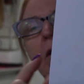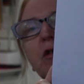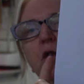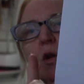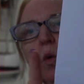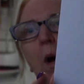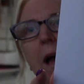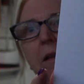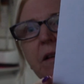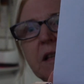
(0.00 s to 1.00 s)
of just
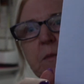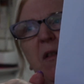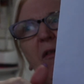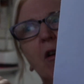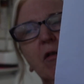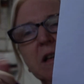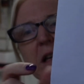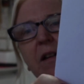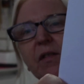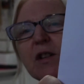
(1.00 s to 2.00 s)
twirl this before I
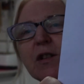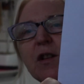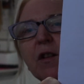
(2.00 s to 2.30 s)
dive into the